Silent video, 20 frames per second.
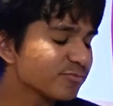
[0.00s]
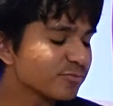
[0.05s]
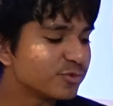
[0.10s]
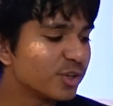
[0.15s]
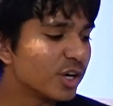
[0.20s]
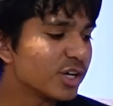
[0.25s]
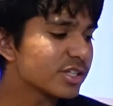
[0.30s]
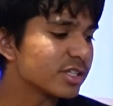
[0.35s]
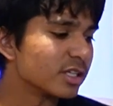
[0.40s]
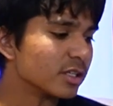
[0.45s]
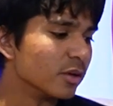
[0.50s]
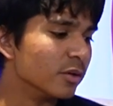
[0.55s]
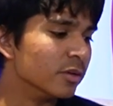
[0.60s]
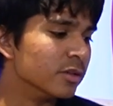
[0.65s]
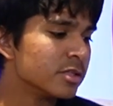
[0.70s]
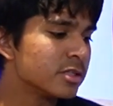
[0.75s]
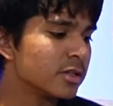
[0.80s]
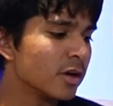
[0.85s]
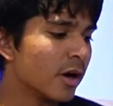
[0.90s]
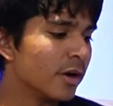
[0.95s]
versus the
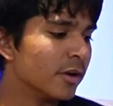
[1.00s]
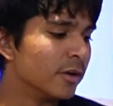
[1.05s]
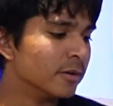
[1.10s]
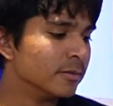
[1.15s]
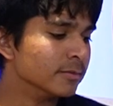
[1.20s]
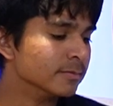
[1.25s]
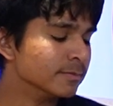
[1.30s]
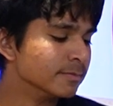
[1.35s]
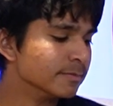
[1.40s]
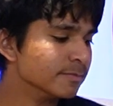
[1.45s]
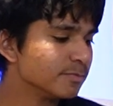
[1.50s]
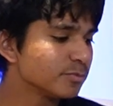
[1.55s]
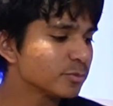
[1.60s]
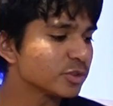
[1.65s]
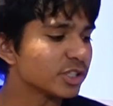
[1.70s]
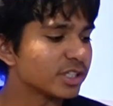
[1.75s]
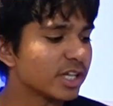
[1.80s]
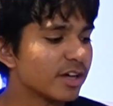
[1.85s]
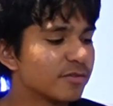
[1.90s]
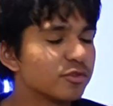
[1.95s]
Luton side, who, you
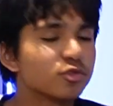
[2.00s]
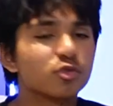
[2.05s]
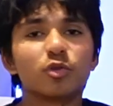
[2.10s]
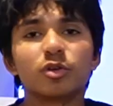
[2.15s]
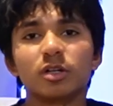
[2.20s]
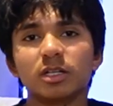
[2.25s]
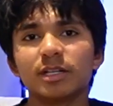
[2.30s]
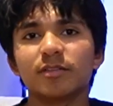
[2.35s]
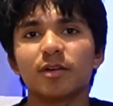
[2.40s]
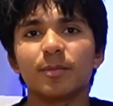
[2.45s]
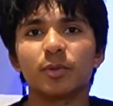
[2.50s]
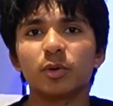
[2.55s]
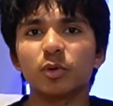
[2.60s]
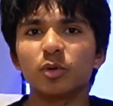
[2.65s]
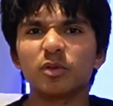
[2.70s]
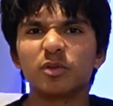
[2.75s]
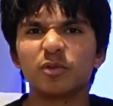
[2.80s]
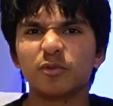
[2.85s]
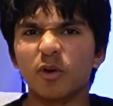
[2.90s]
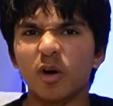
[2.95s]
know, they've drawn to
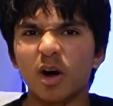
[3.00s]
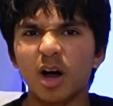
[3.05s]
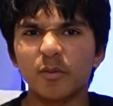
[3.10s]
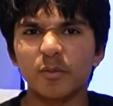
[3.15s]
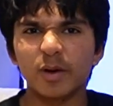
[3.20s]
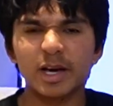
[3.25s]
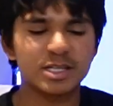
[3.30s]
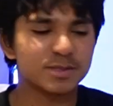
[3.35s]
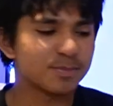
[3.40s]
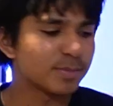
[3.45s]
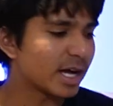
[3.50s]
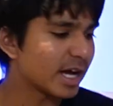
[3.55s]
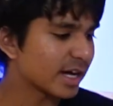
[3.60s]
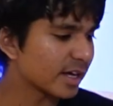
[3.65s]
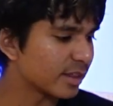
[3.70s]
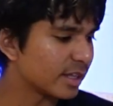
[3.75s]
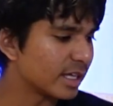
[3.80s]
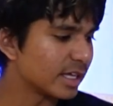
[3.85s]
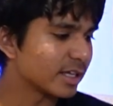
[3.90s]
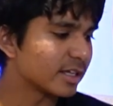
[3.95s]
Liverpool 5 weeks back,
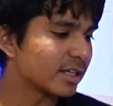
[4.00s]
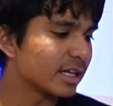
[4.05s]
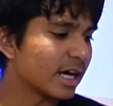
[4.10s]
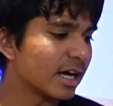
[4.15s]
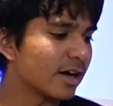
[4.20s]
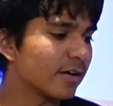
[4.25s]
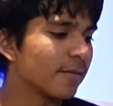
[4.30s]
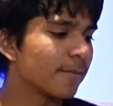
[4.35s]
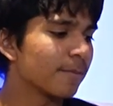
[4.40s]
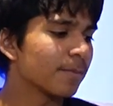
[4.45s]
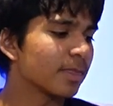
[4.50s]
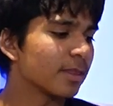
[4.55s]
I think now.